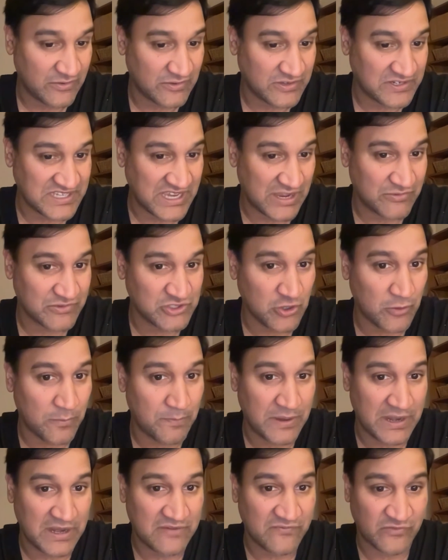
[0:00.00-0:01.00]
Because that was your
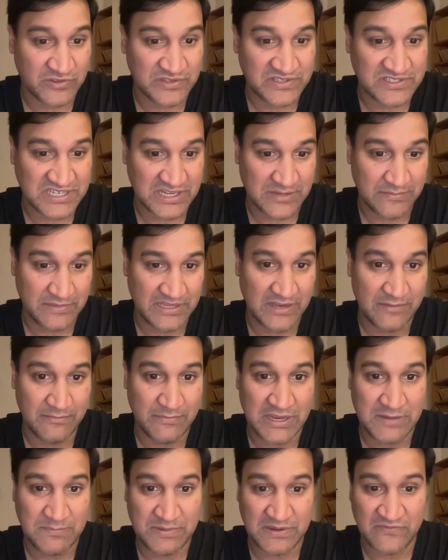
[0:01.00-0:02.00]
pick for the semi and
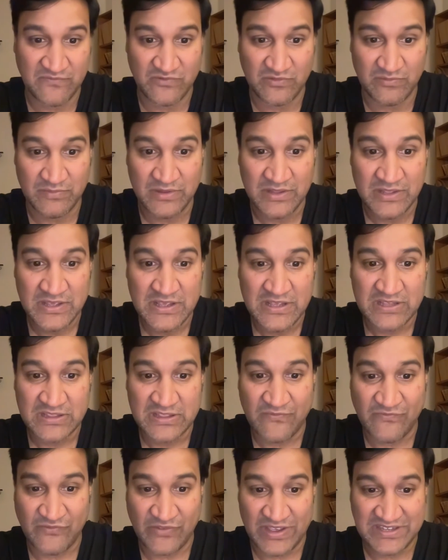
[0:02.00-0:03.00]
my pick from the
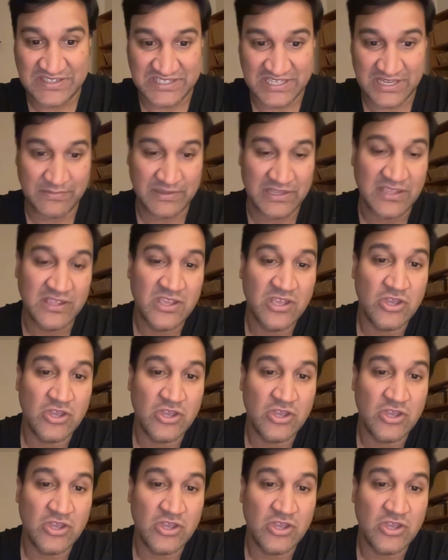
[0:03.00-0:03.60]
first semi.